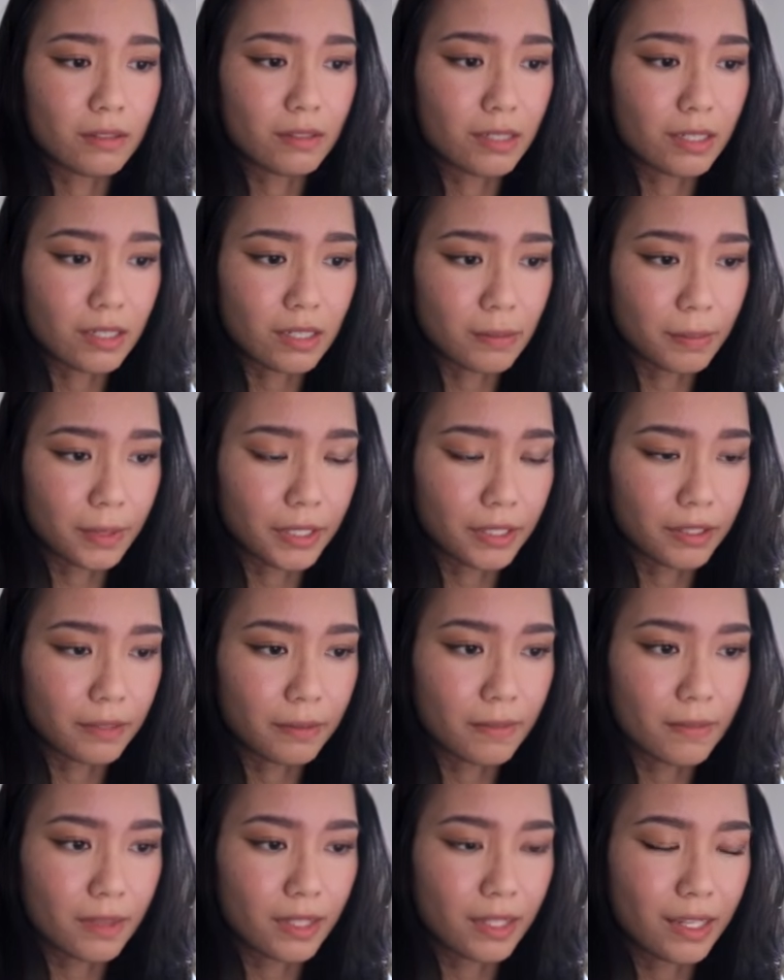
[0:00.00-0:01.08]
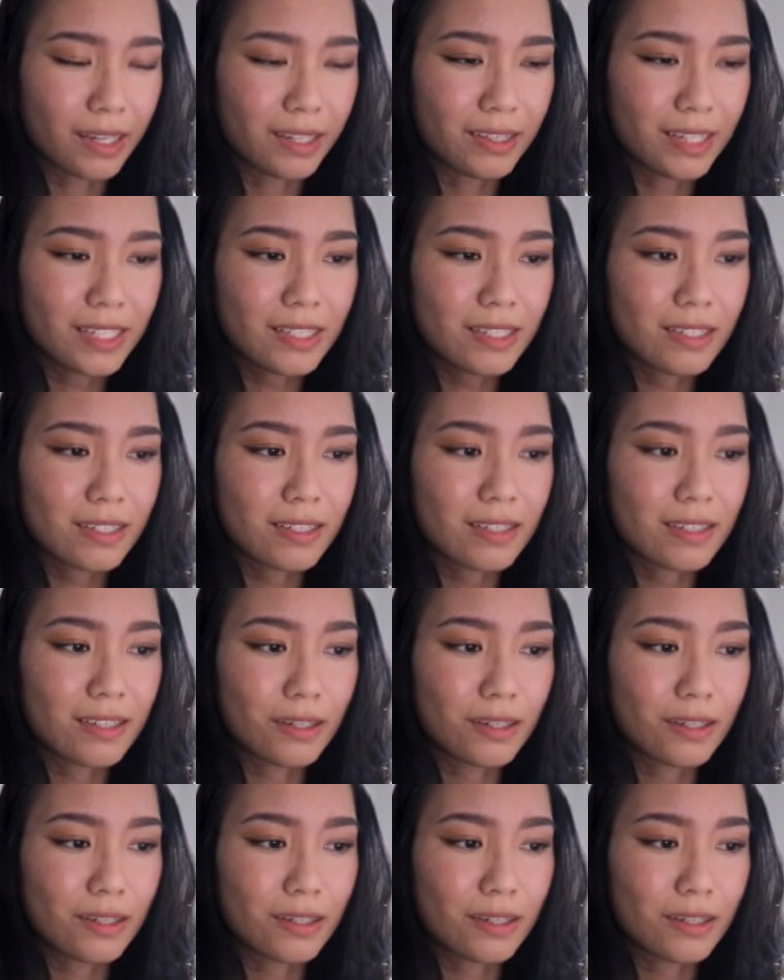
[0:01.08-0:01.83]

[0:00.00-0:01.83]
disappear. And that's